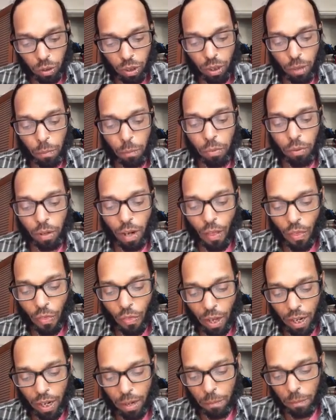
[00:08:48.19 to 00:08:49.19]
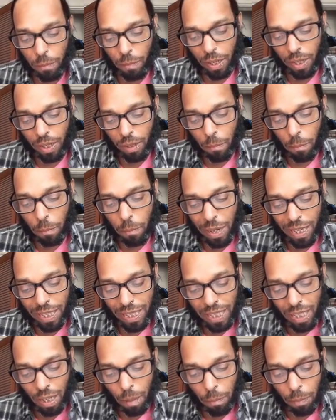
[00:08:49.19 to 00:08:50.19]
her breath that had been
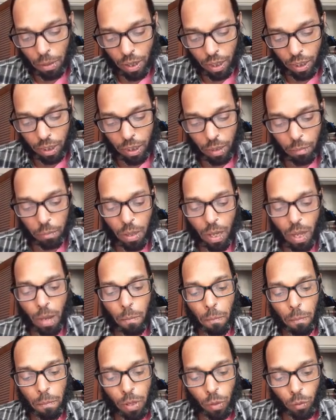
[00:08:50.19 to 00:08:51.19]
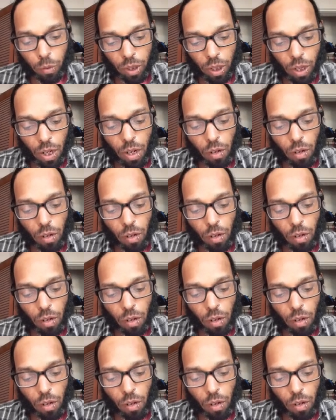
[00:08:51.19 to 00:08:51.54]
bent upon him, mute,